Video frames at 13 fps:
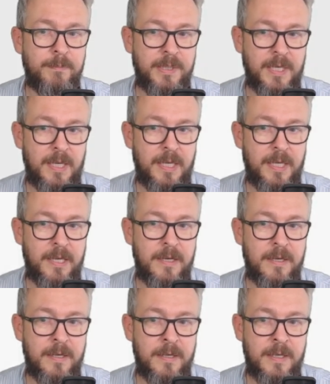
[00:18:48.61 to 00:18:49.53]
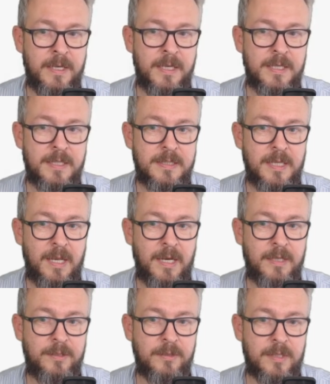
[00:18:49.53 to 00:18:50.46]
P L A,
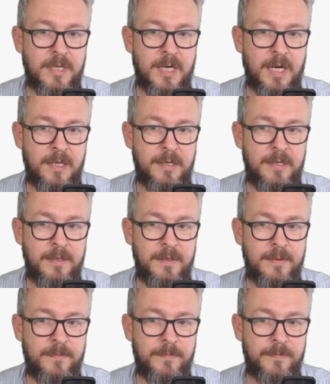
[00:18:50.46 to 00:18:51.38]
select your color,